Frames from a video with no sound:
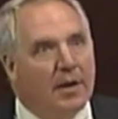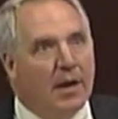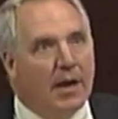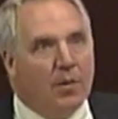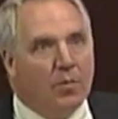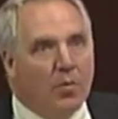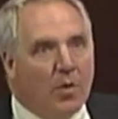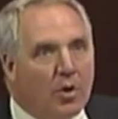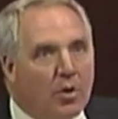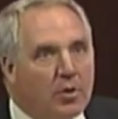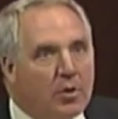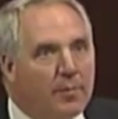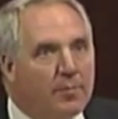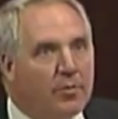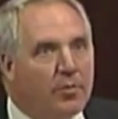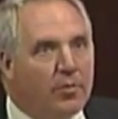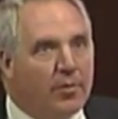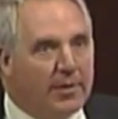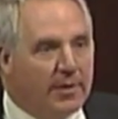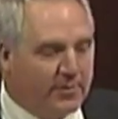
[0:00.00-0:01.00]
I welcome
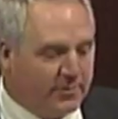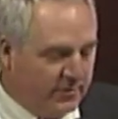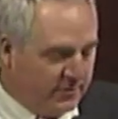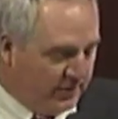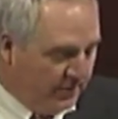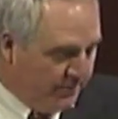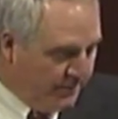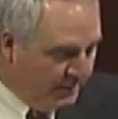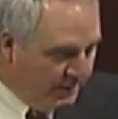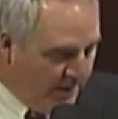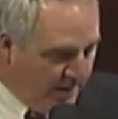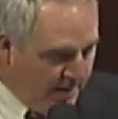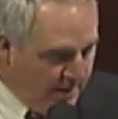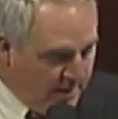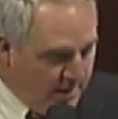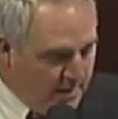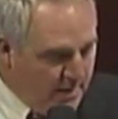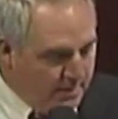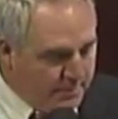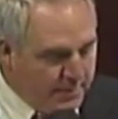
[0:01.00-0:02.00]
criticism.
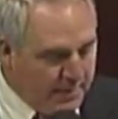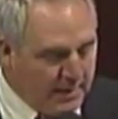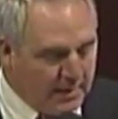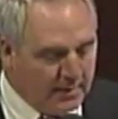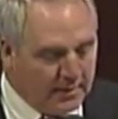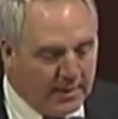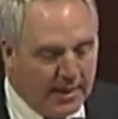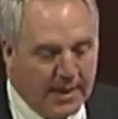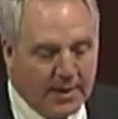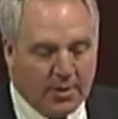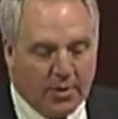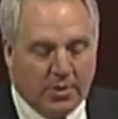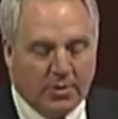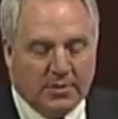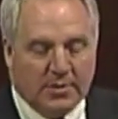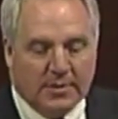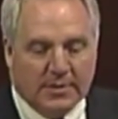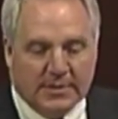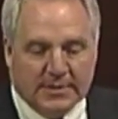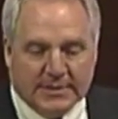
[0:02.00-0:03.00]
But a
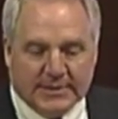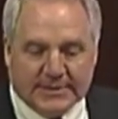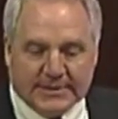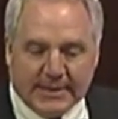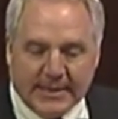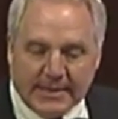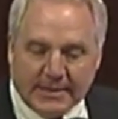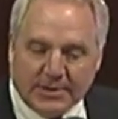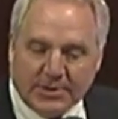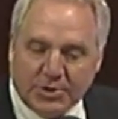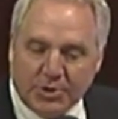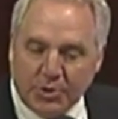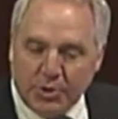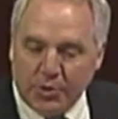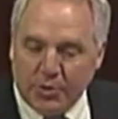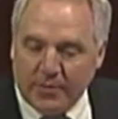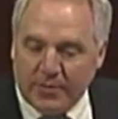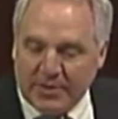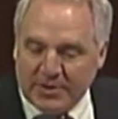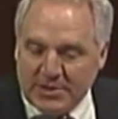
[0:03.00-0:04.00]
letter sent
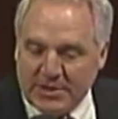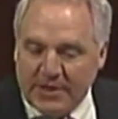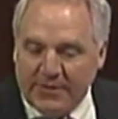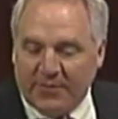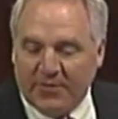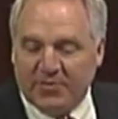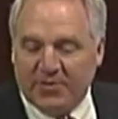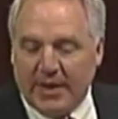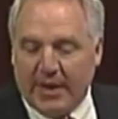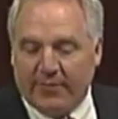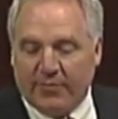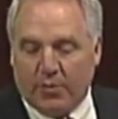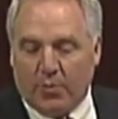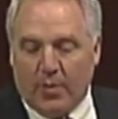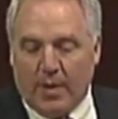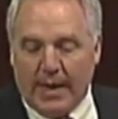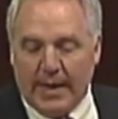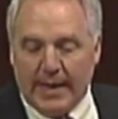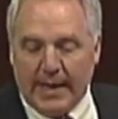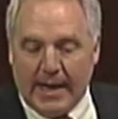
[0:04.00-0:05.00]
to the Chief of Staff of the
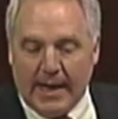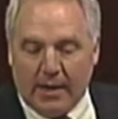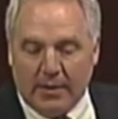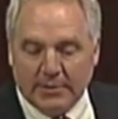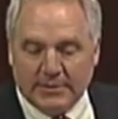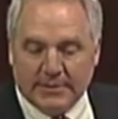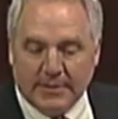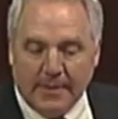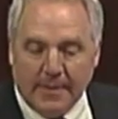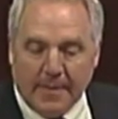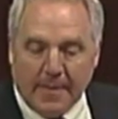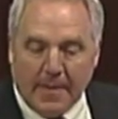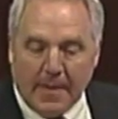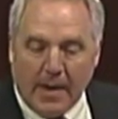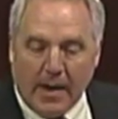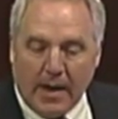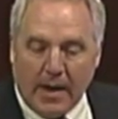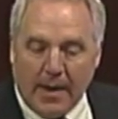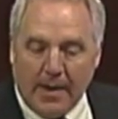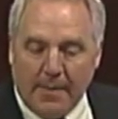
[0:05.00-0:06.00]
White House,
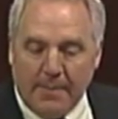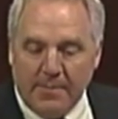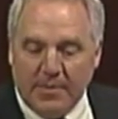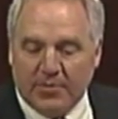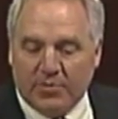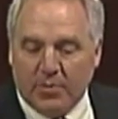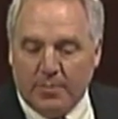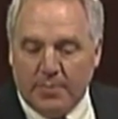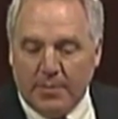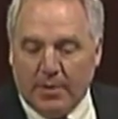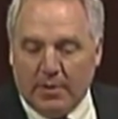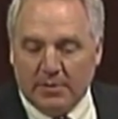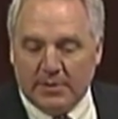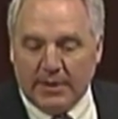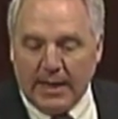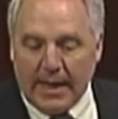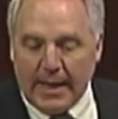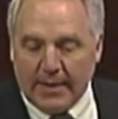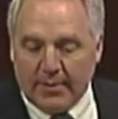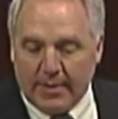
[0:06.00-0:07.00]
uh, Mr. Bill
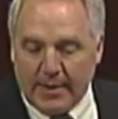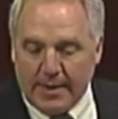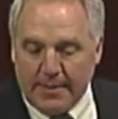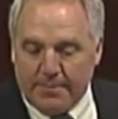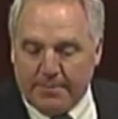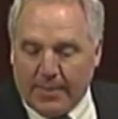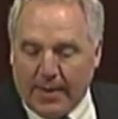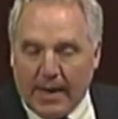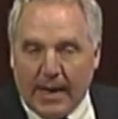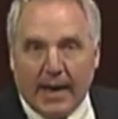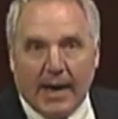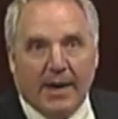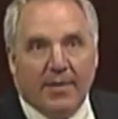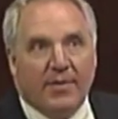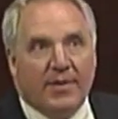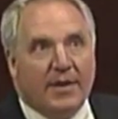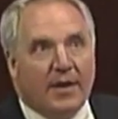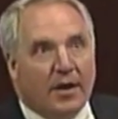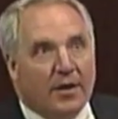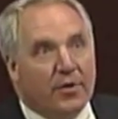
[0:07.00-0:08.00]
Daley, by
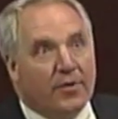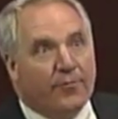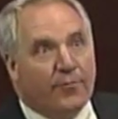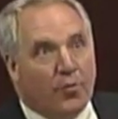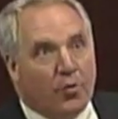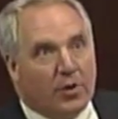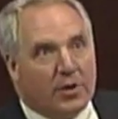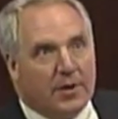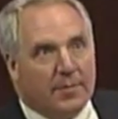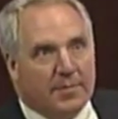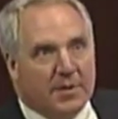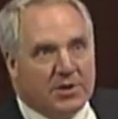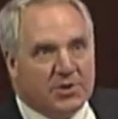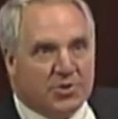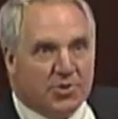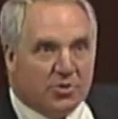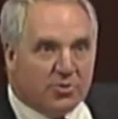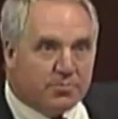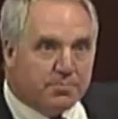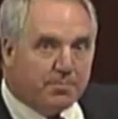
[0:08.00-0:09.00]
the other four
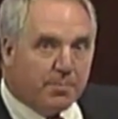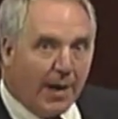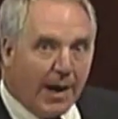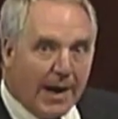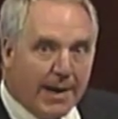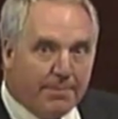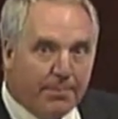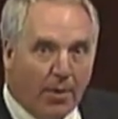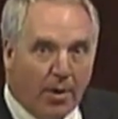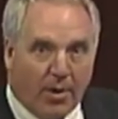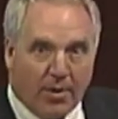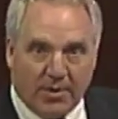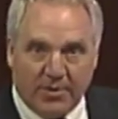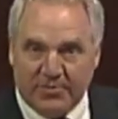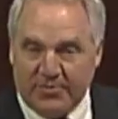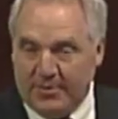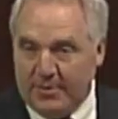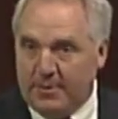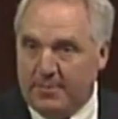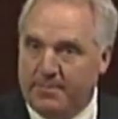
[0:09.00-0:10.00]
commissioners,
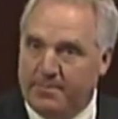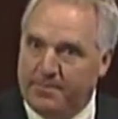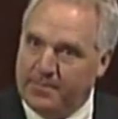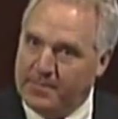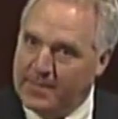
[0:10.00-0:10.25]
bipartisan,